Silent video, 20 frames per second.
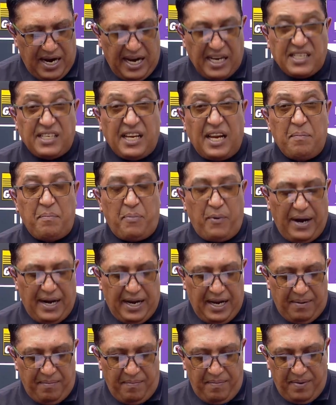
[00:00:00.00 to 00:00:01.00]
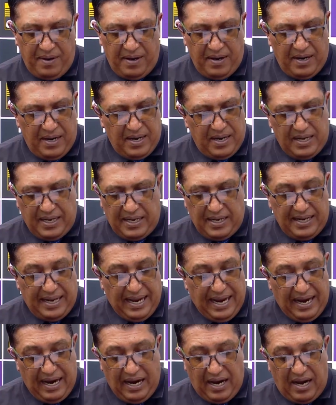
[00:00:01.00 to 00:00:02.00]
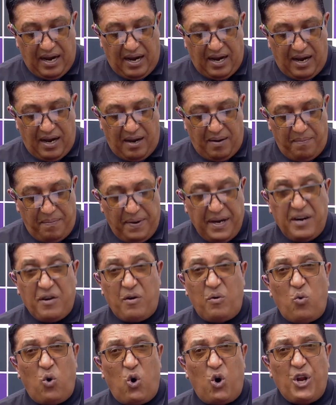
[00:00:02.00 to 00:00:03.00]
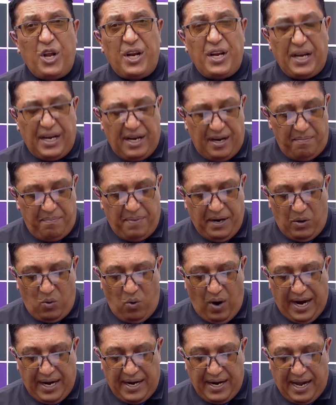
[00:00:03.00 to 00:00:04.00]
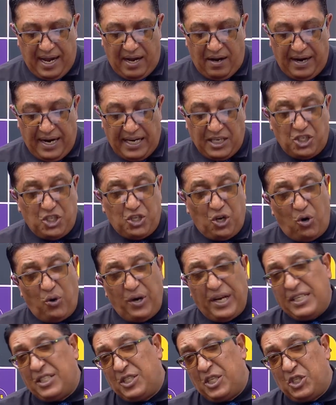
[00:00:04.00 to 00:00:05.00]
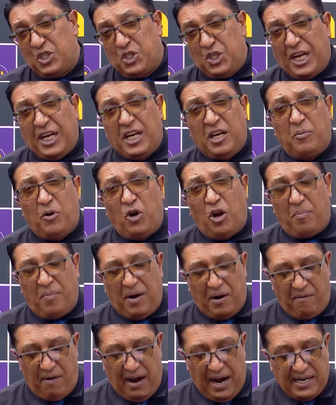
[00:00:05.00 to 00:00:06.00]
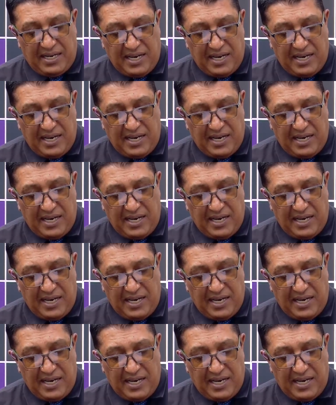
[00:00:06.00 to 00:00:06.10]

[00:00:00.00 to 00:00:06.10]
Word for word: SA bred him. They are being rewarded in a big way now. And so is this gentleman on my right,